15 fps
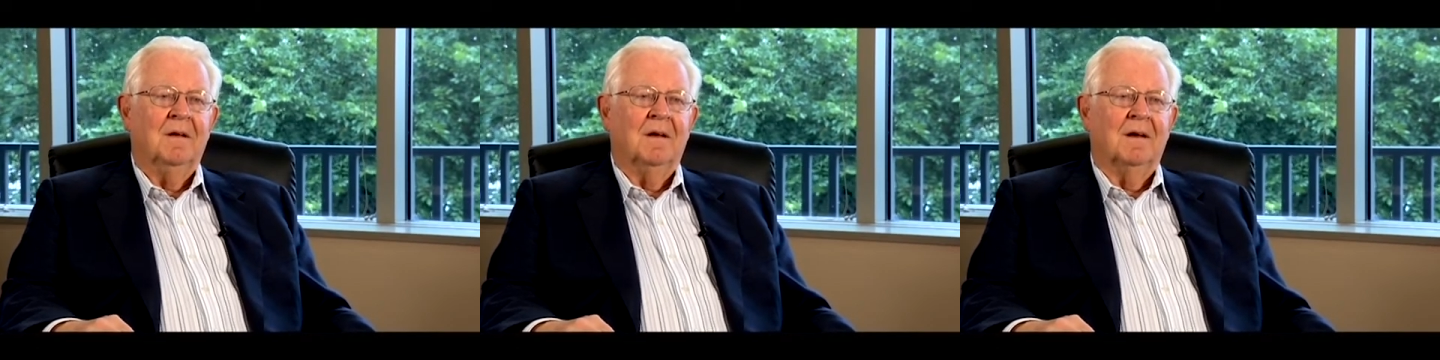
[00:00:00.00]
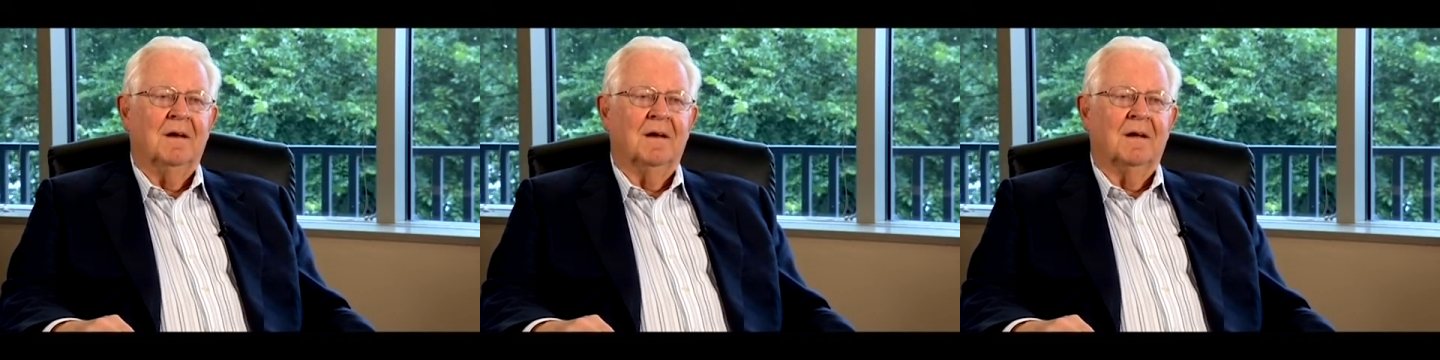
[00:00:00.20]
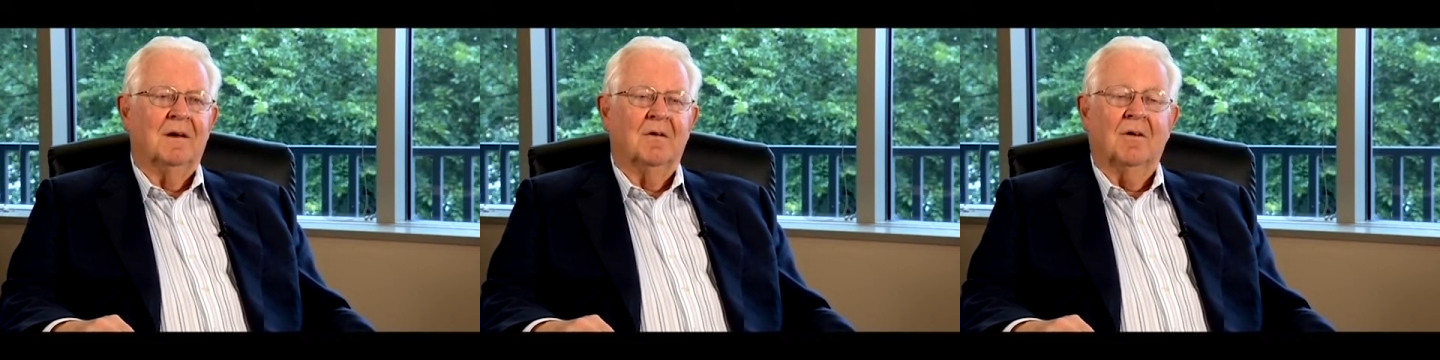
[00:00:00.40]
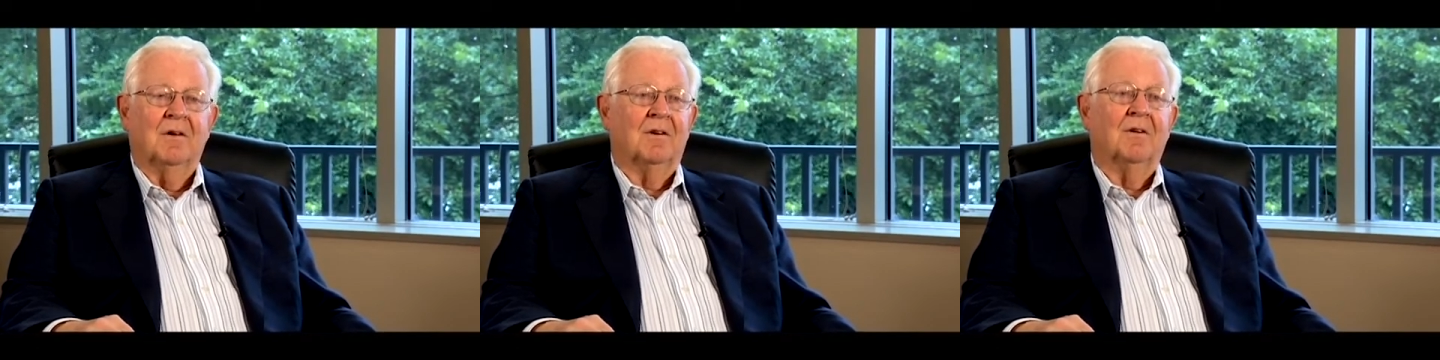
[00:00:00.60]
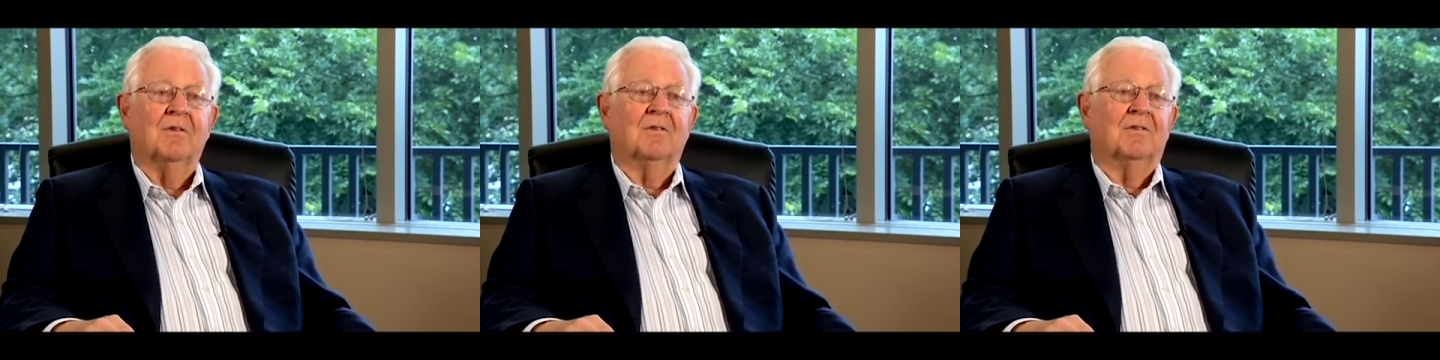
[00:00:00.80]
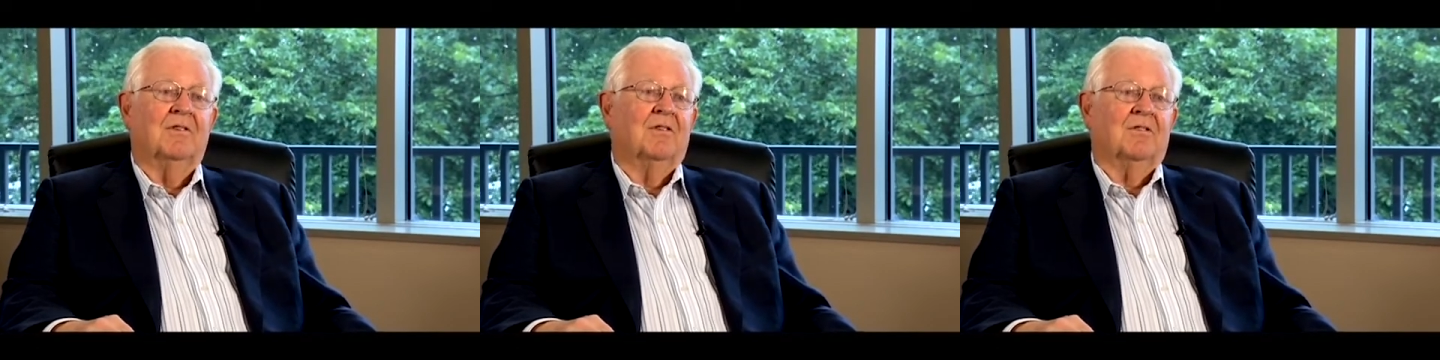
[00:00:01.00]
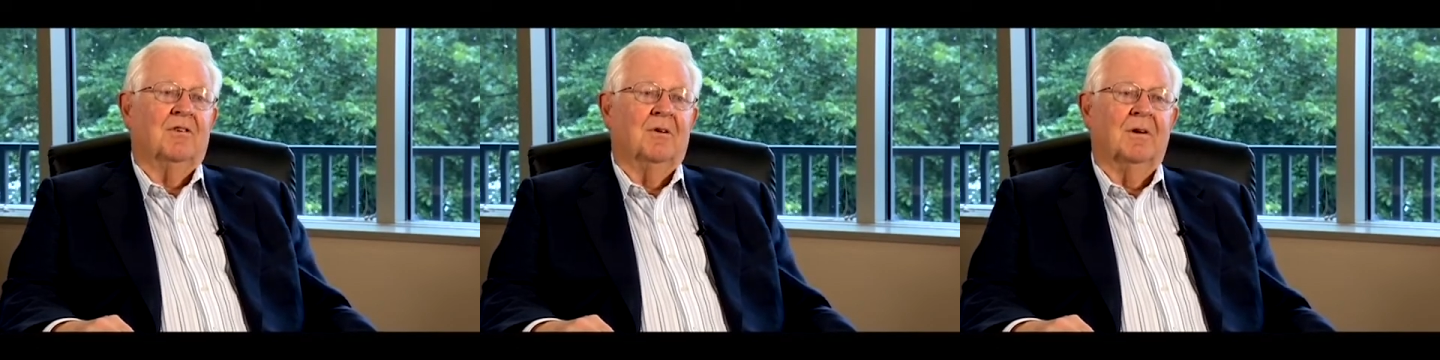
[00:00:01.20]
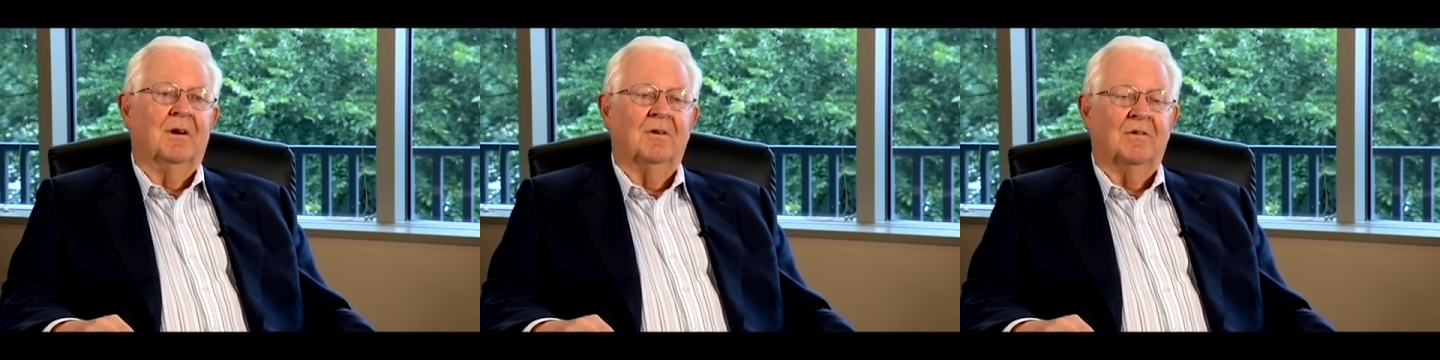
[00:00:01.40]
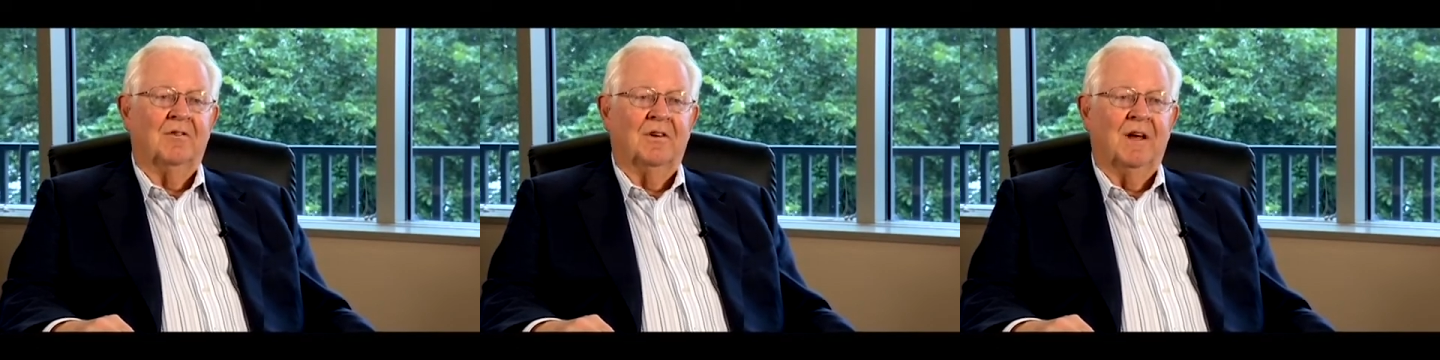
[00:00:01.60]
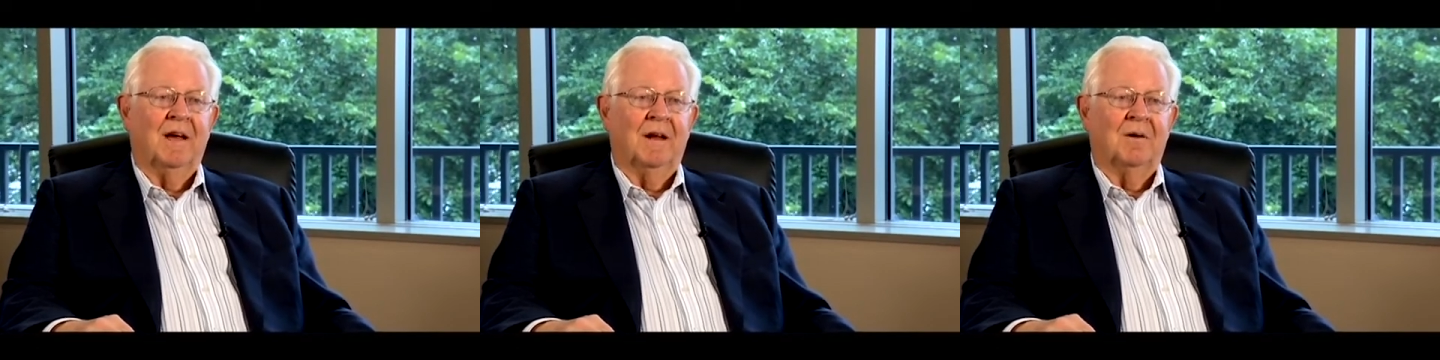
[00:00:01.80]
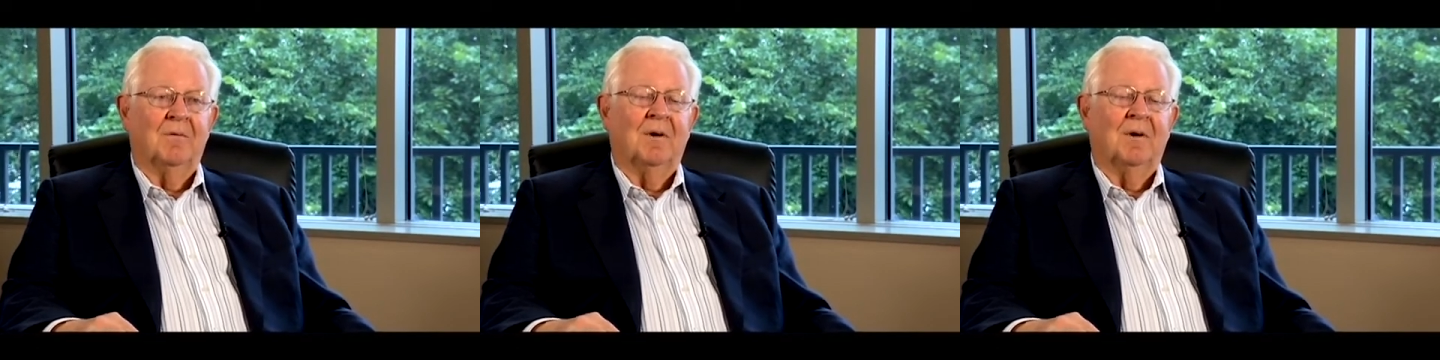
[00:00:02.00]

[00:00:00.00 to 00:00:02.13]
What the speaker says: or don't understand it.